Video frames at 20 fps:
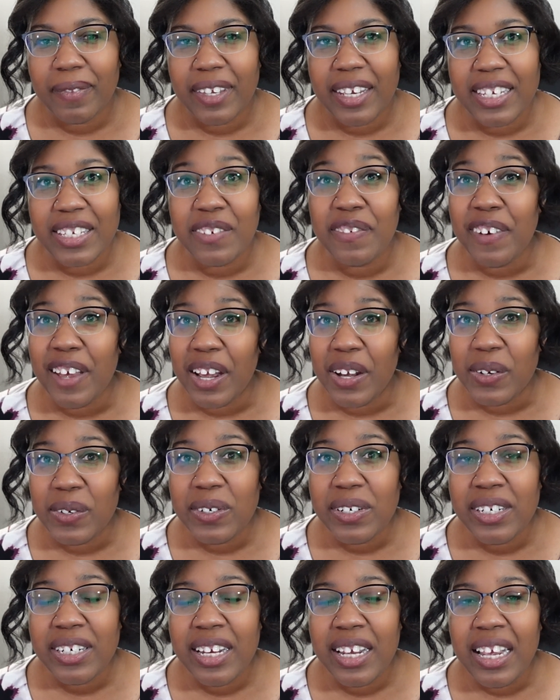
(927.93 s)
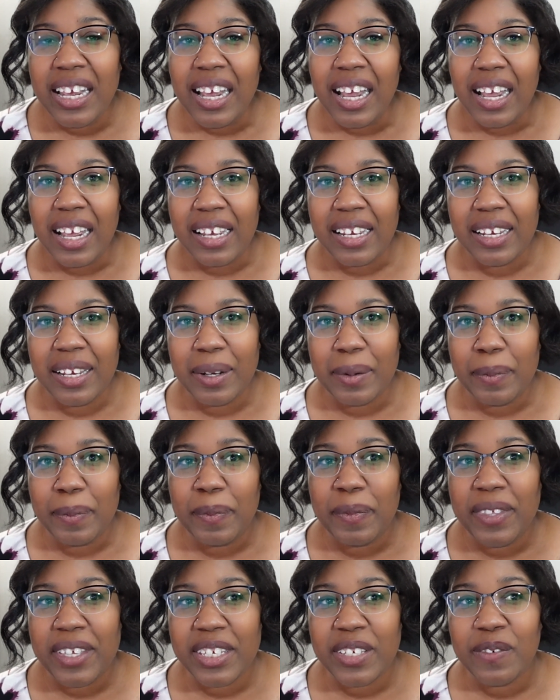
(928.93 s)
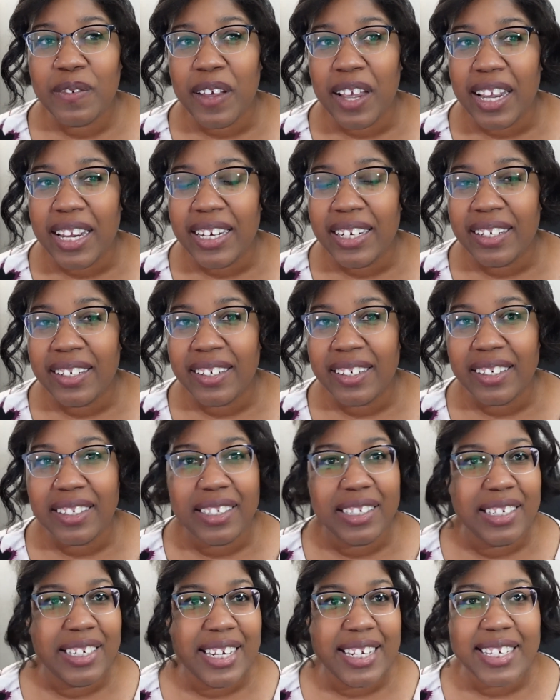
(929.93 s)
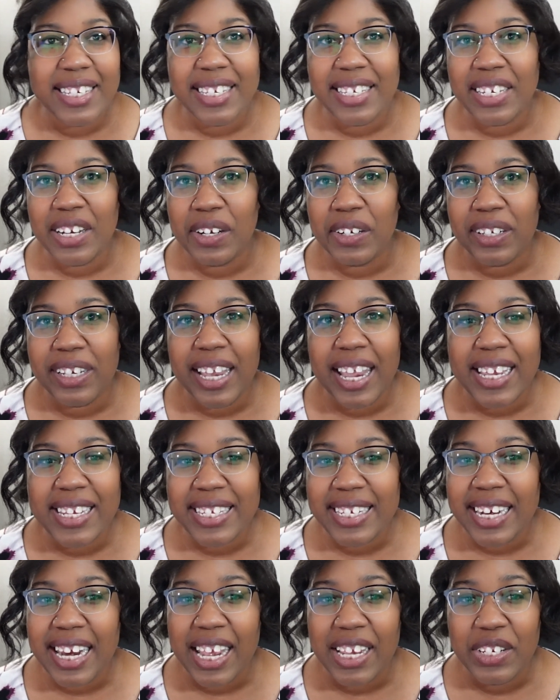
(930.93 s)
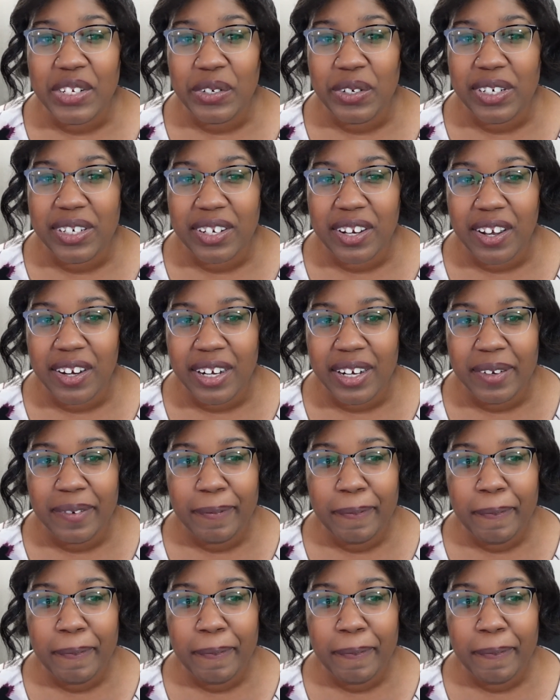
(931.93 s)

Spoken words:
is found, this find necessarily has an asterisk on it.